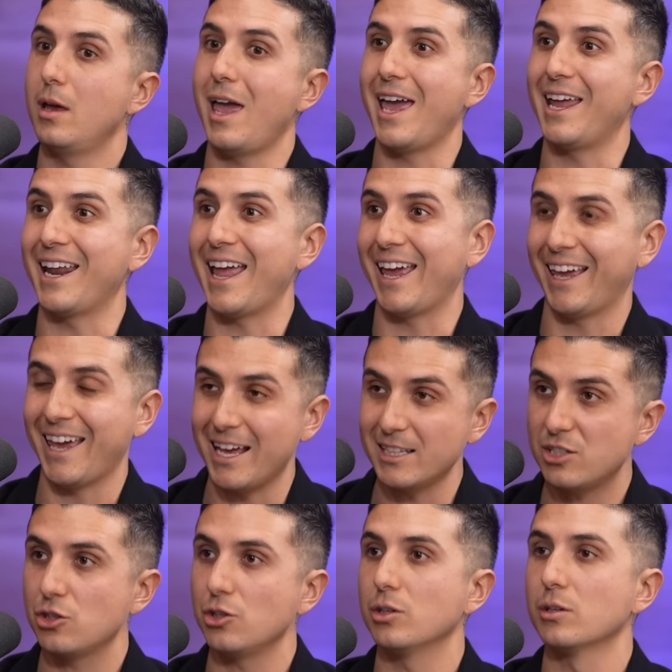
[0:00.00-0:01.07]
and
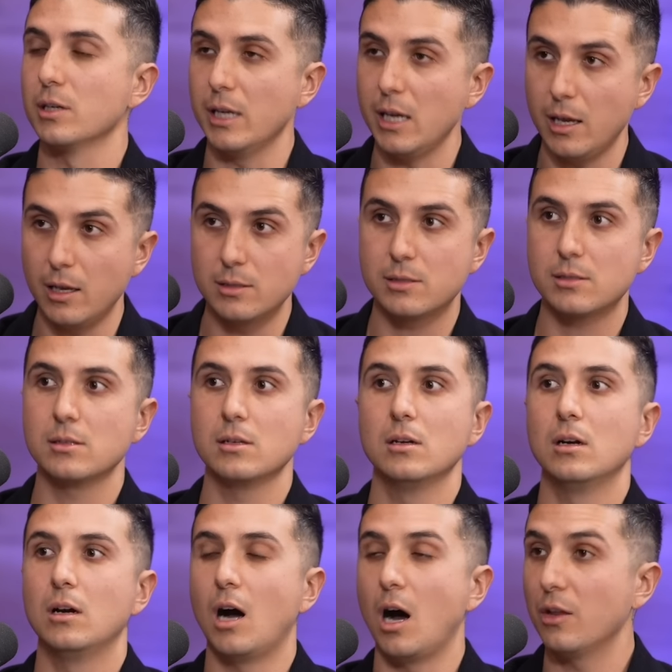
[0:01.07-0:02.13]
gets your leads
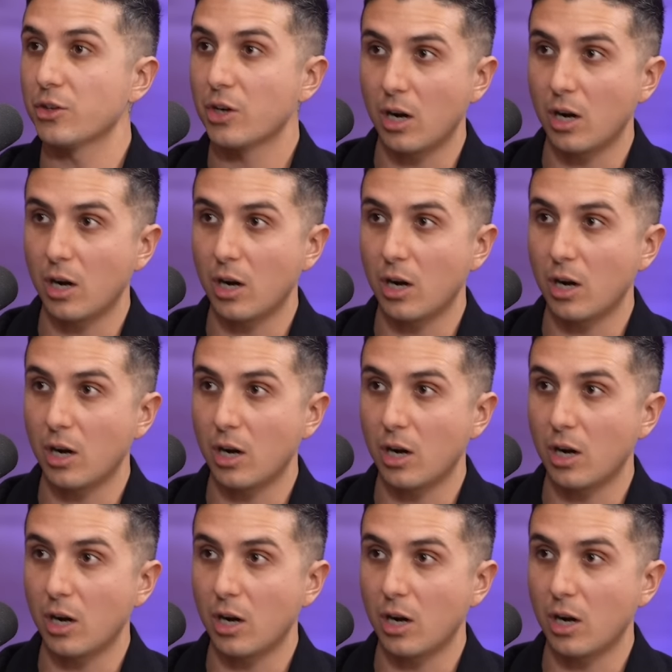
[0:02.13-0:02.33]
under